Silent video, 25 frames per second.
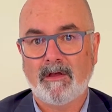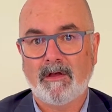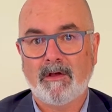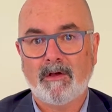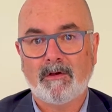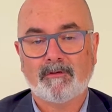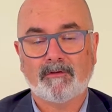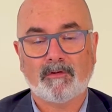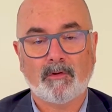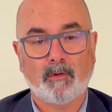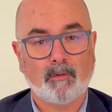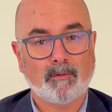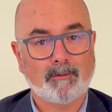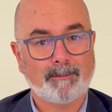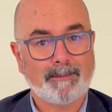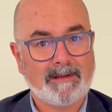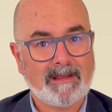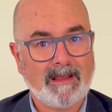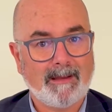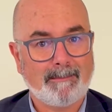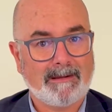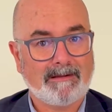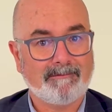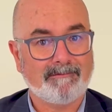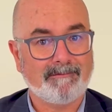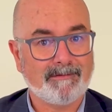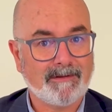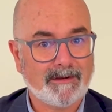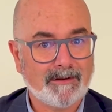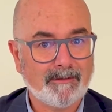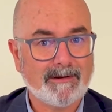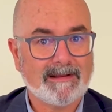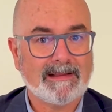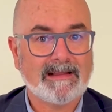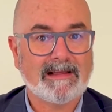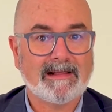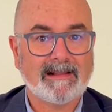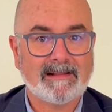So it was becoming
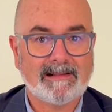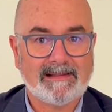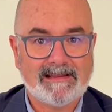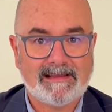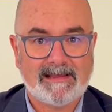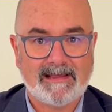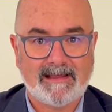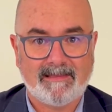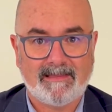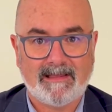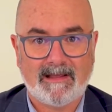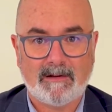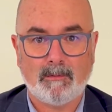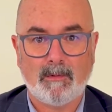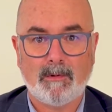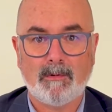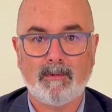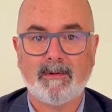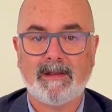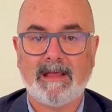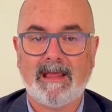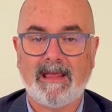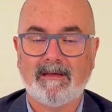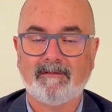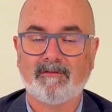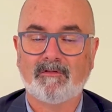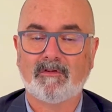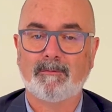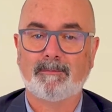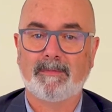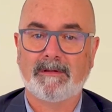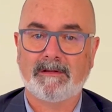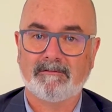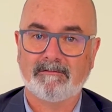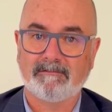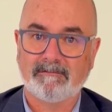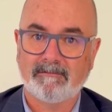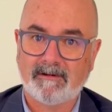very clear that we would have to
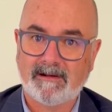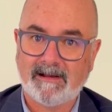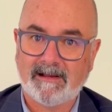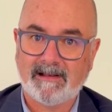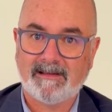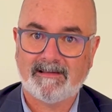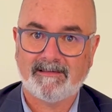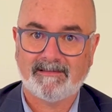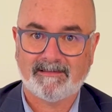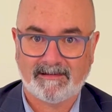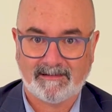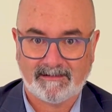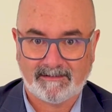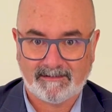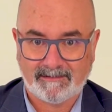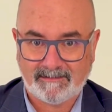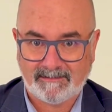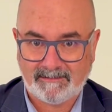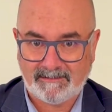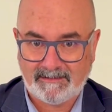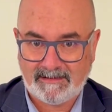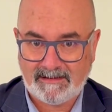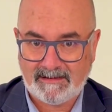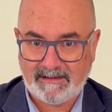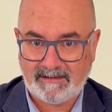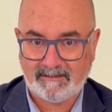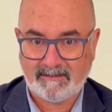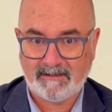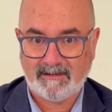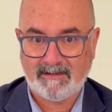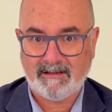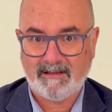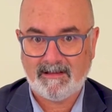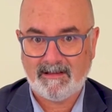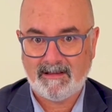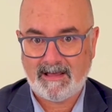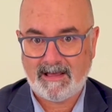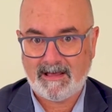be really succinct,
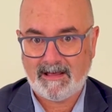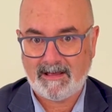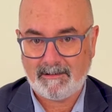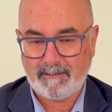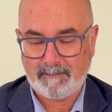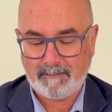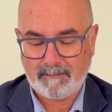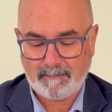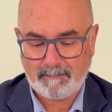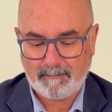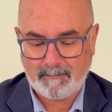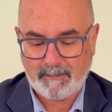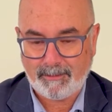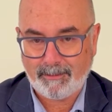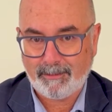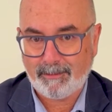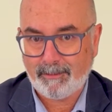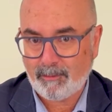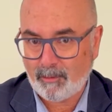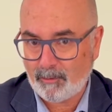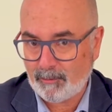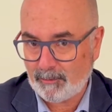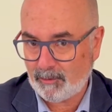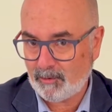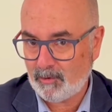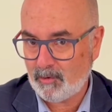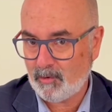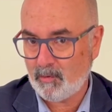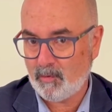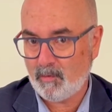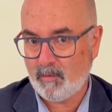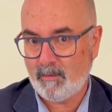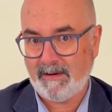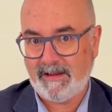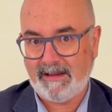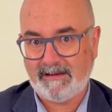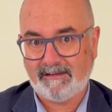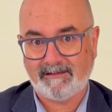
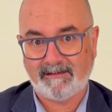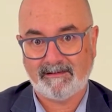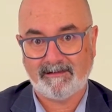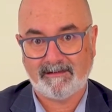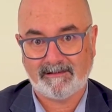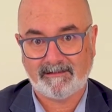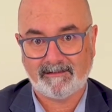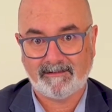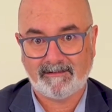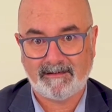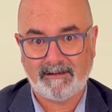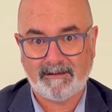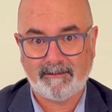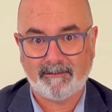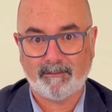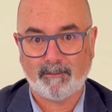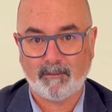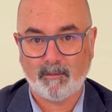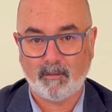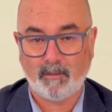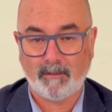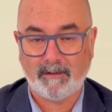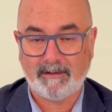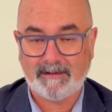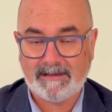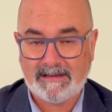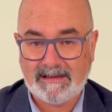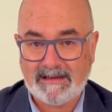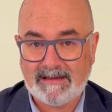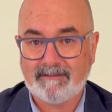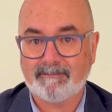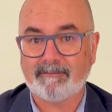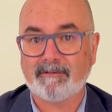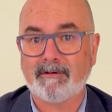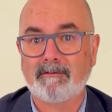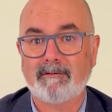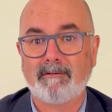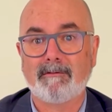methodical, and successful in
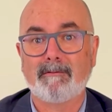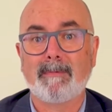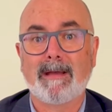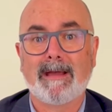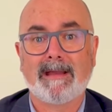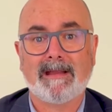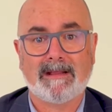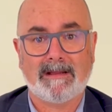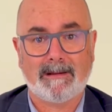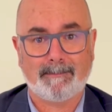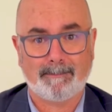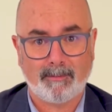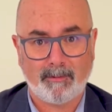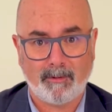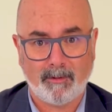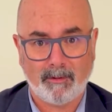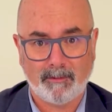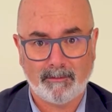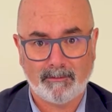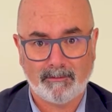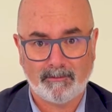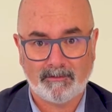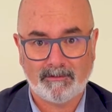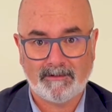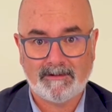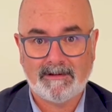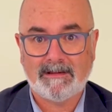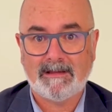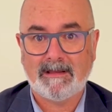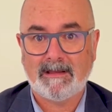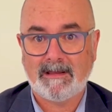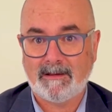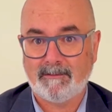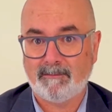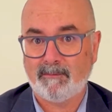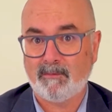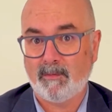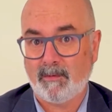every remaining approach
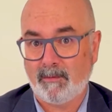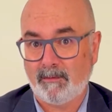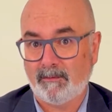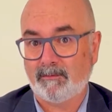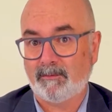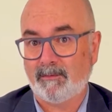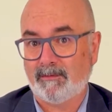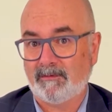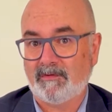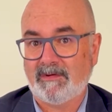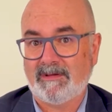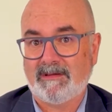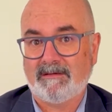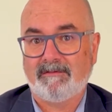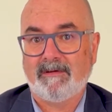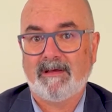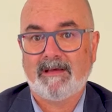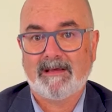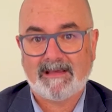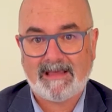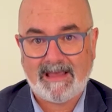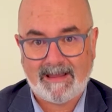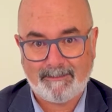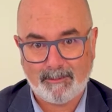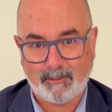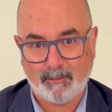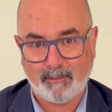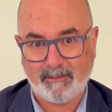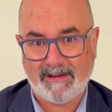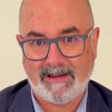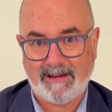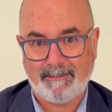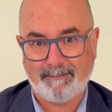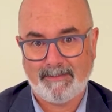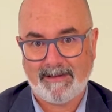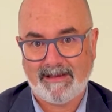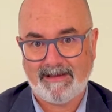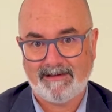if we were to achieve capital
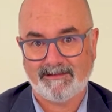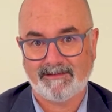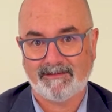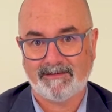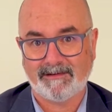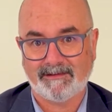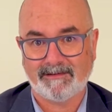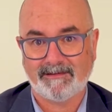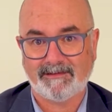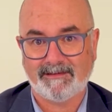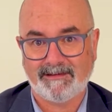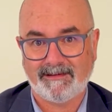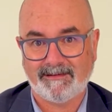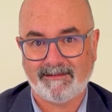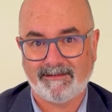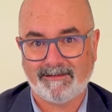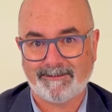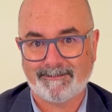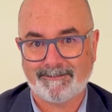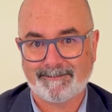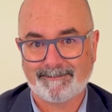campaign success.